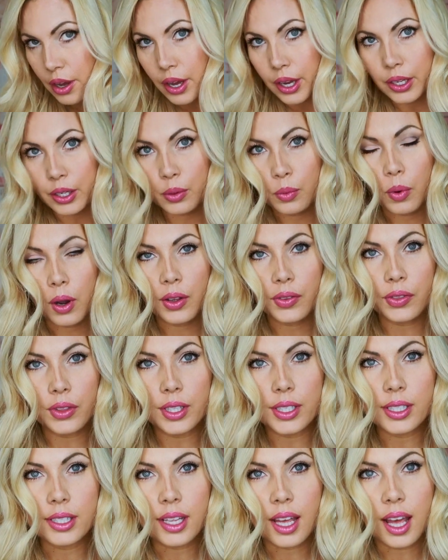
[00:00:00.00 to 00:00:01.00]
And you want
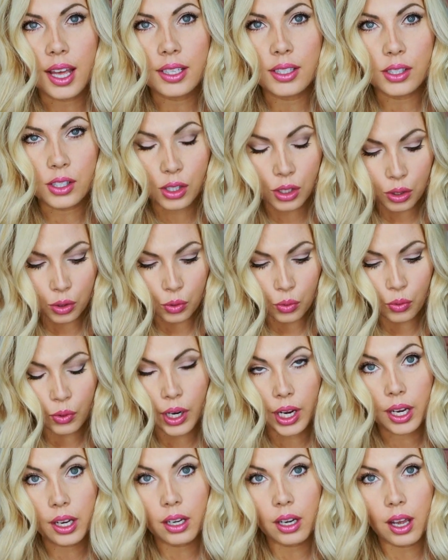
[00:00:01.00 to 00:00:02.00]
this as
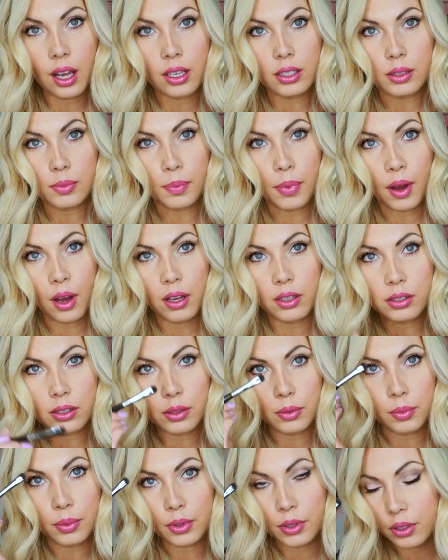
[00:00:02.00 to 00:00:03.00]
straight as
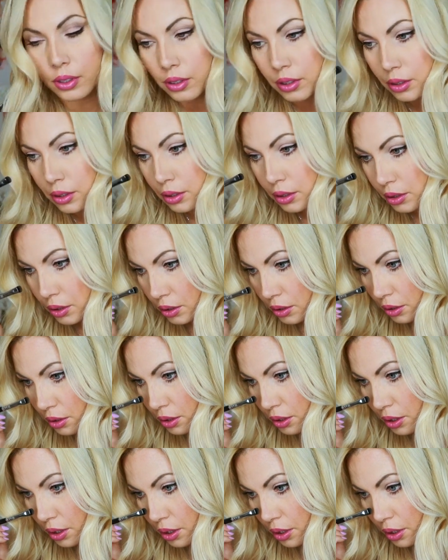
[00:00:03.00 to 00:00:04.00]
possible.
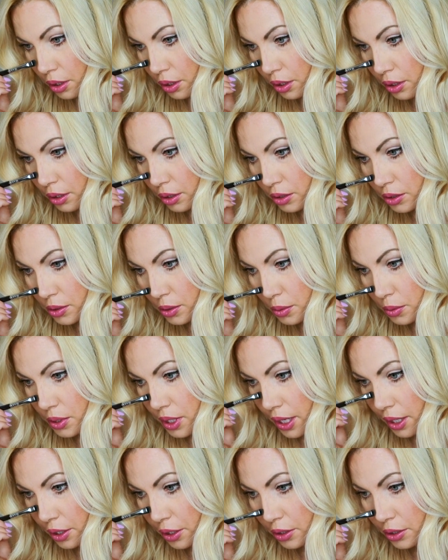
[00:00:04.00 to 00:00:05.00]
So
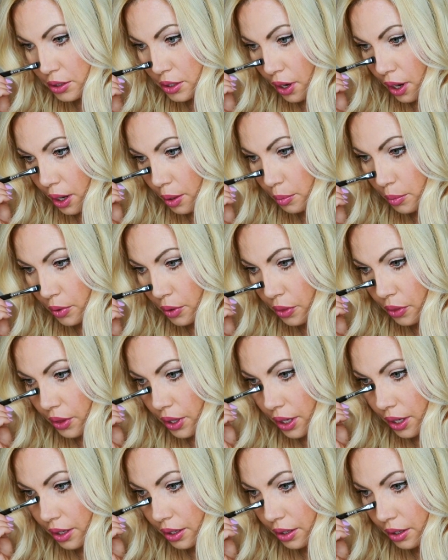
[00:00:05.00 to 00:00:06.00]
take your time with
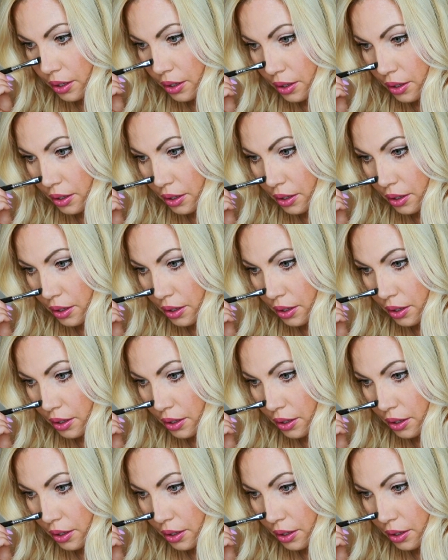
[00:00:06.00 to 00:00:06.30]
it.